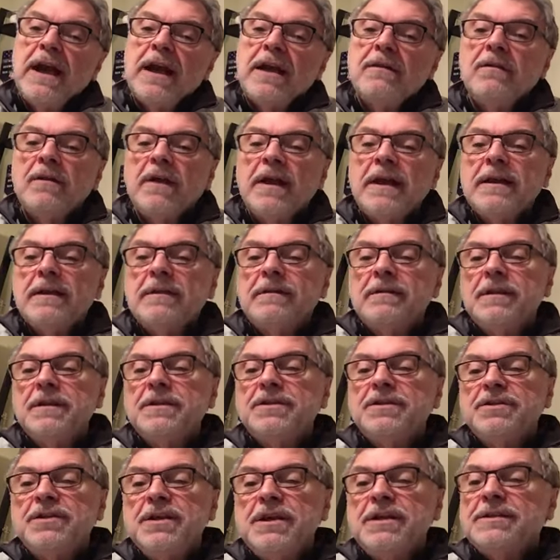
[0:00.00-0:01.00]
act like
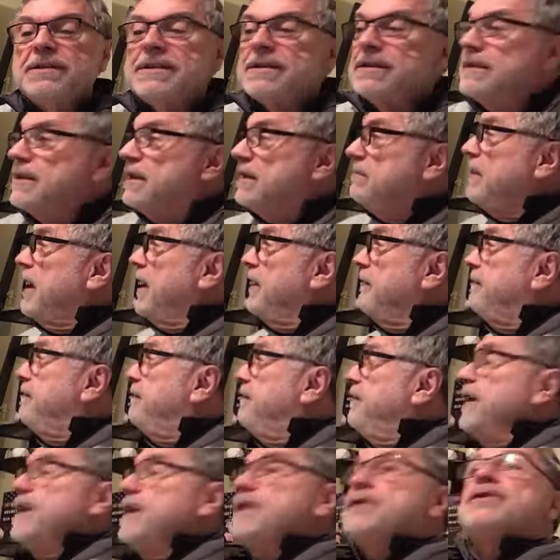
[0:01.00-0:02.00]
the Jesus in my
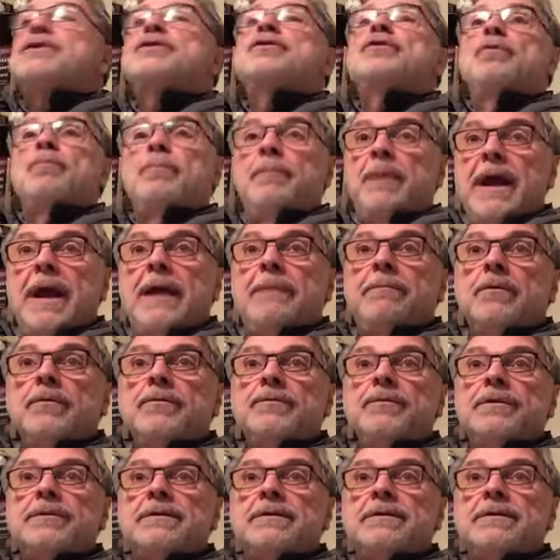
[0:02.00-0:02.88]
fictional Bible,